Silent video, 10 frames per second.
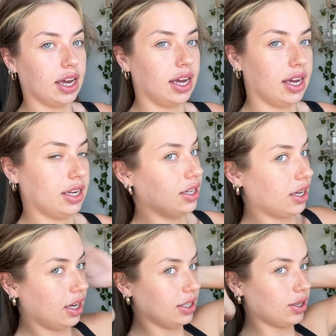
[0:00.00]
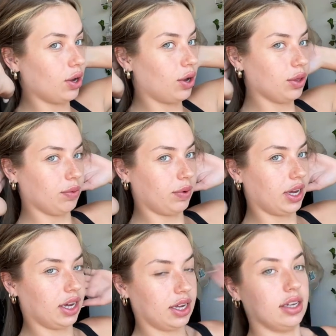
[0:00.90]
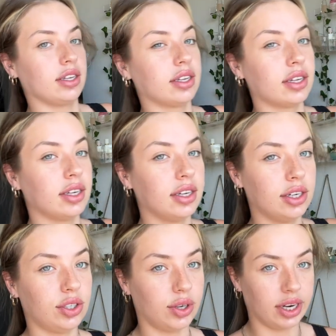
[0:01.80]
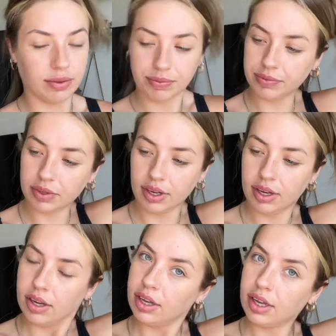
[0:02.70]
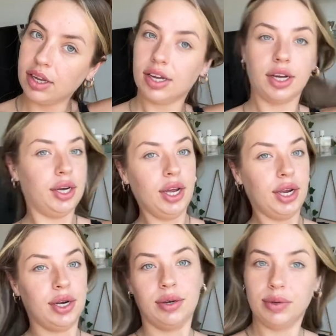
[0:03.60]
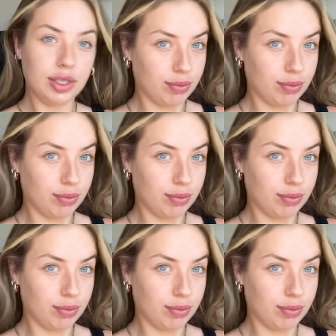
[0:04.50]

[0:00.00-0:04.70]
and it's all the way straight. And then we just